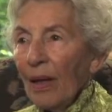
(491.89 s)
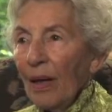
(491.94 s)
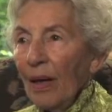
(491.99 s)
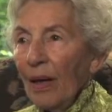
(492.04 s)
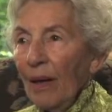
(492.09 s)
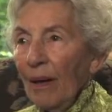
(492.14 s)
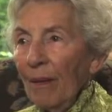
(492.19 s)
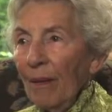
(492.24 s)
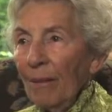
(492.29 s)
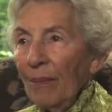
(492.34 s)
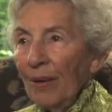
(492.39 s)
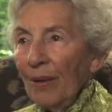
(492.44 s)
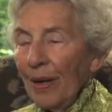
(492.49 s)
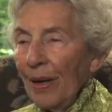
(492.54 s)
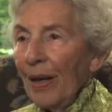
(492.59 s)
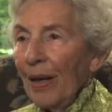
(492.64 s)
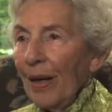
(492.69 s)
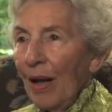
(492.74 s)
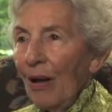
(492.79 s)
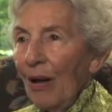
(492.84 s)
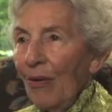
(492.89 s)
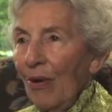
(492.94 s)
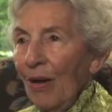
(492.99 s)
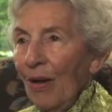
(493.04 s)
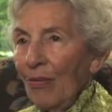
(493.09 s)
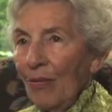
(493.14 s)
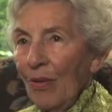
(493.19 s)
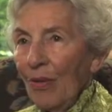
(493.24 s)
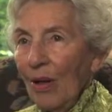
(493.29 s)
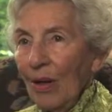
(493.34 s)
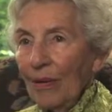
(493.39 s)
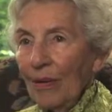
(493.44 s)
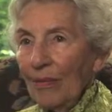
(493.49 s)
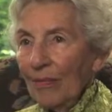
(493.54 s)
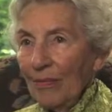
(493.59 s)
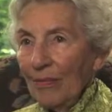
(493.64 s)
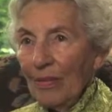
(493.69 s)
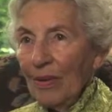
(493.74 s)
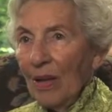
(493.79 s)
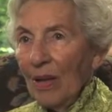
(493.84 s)
Uh, but anyhow, I
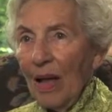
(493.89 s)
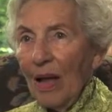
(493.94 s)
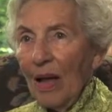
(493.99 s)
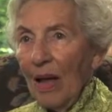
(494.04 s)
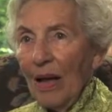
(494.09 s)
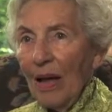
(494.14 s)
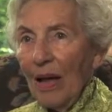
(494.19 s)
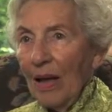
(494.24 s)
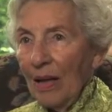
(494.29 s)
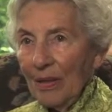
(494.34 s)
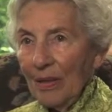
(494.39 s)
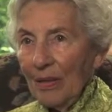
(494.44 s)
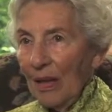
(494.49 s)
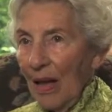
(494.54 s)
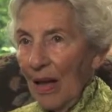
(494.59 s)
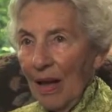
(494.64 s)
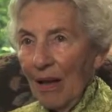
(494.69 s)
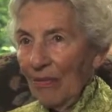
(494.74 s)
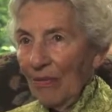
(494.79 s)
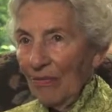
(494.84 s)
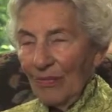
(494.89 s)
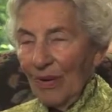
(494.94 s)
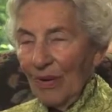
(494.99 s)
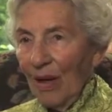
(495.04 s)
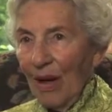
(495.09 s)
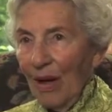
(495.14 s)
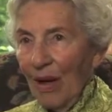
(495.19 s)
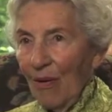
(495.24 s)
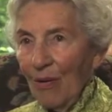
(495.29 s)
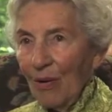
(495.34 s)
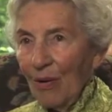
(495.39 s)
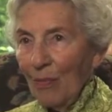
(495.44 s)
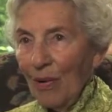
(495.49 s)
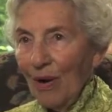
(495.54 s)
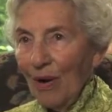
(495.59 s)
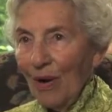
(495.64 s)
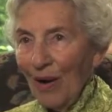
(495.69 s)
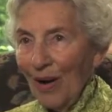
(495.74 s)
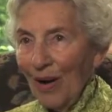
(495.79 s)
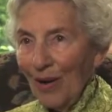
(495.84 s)
thought I had to have a Howard
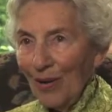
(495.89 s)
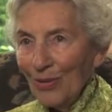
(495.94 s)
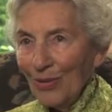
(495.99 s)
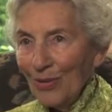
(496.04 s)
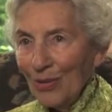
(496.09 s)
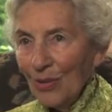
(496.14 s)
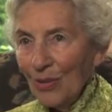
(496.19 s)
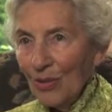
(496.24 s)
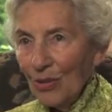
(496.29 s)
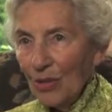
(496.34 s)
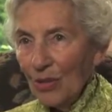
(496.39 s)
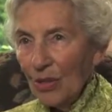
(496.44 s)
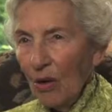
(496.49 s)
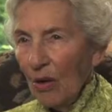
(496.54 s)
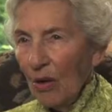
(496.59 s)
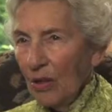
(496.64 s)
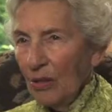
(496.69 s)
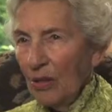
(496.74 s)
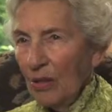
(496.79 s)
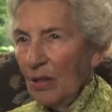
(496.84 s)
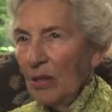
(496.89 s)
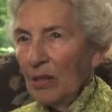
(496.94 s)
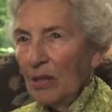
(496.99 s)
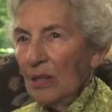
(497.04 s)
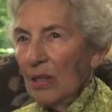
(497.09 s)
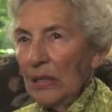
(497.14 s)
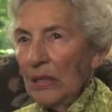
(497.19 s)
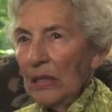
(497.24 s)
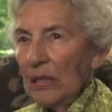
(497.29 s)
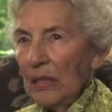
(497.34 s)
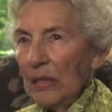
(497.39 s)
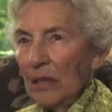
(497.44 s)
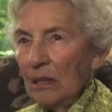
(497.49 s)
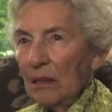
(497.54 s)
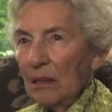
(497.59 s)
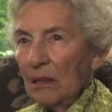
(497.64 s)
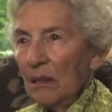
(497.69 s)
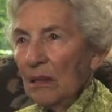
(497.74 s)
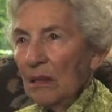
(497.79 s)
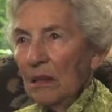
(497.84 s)
Meyer house. And so it took us at
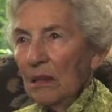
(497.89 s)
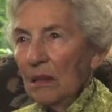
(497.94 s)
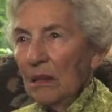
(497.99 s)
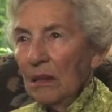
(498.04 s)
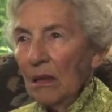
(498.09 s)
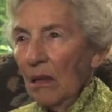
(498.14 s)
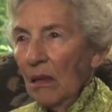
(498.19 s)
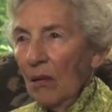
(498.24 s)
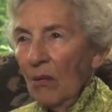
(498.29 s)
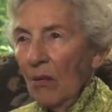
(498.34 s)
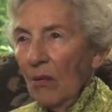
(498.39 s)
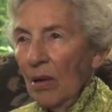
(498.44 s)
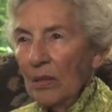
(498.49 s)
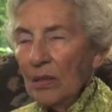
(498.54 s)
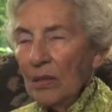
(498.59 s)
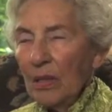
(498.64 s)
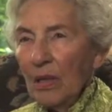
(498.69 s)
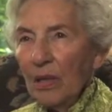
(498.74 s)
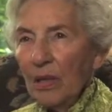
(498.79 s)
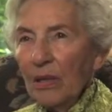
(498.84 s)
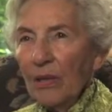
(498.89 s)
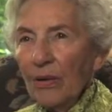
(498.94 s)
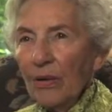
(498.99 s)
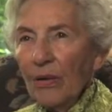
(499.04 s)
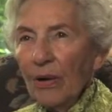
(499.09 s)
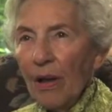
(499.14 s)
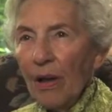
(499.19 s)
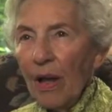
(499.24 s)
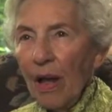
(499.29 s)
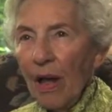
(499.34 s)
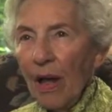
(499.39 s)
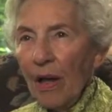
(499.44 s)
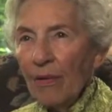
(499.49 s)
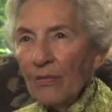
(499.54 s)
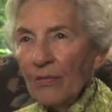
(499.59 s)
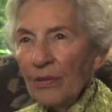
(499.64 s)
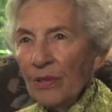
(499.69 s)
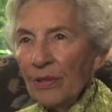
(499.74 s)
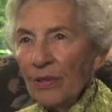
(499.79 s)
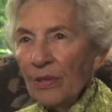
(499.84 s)
least, oh, I'd say a year and a
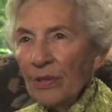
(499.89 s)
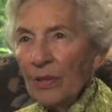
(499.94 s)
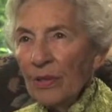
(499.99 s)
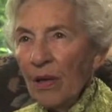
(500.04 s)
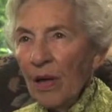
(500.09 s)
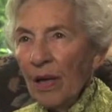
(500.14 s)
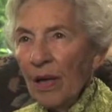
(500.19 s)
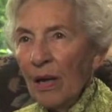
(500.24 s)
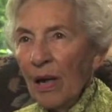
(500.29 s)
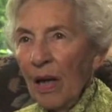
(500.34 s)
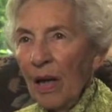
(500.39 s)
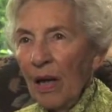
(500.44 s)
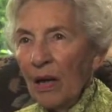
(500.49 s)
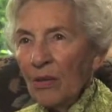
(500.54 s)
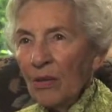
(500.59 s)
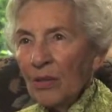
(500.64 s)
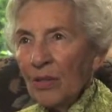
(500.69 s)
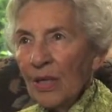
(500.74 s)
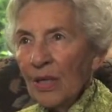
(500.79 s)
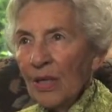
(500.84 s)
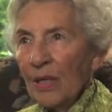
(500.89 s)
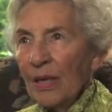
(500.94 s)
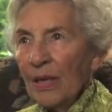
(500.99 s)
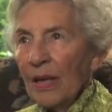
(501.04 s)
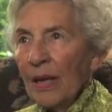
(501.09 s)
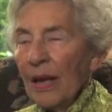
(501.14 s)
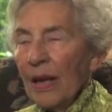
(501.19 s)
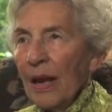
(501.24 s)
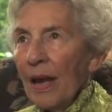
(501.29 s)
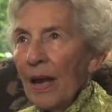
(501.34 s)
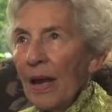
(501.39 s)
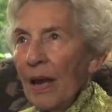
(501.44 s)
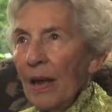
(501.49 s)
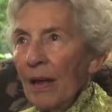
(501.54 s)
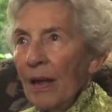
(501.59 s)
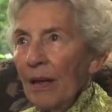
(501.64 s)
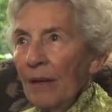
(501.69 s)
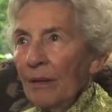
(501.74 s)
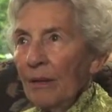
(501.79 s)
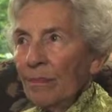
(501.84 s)
half to design a house.
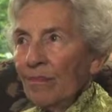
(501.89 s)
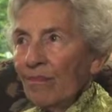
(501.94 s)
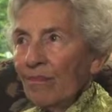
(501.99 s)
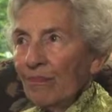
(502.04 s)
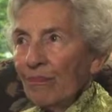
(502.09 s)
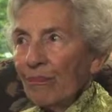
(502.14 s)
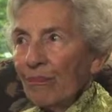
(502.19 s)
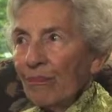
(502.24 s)
And